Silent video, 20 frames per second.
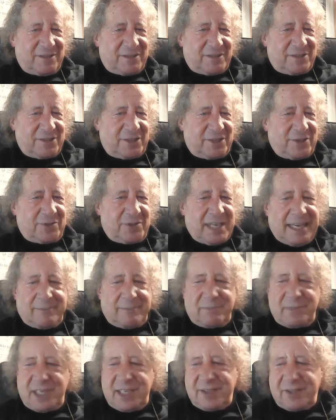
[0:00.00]
so
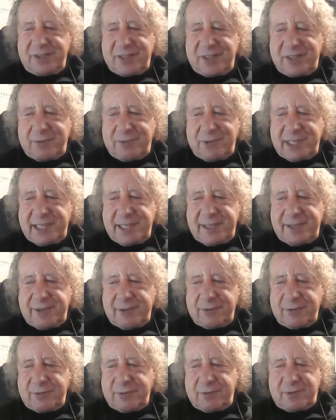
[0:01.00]
that means that when I
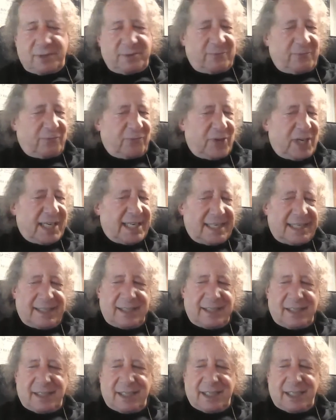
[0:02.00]
go to
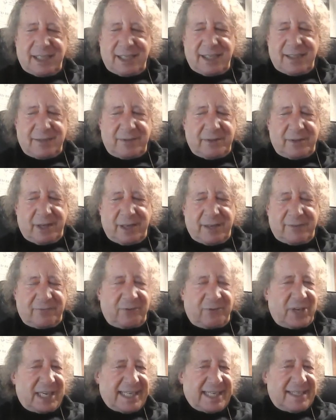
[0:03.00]
find a
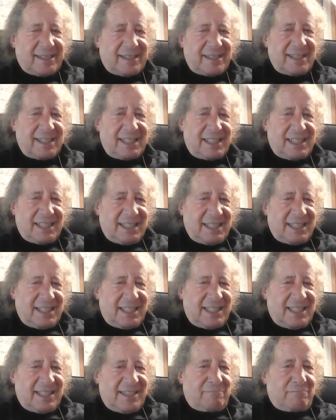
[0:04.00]
file
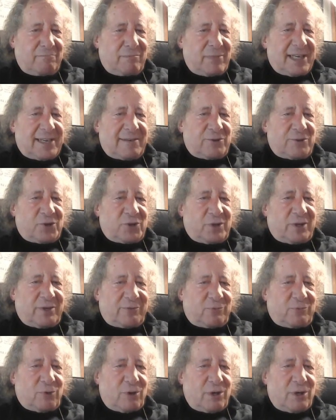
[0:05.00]
in
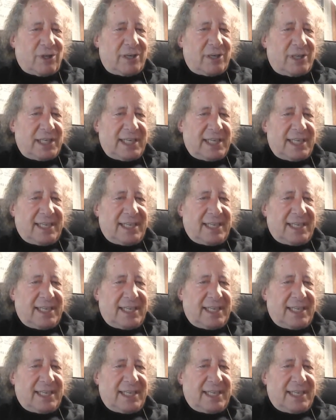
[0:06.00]
Microsoft Word,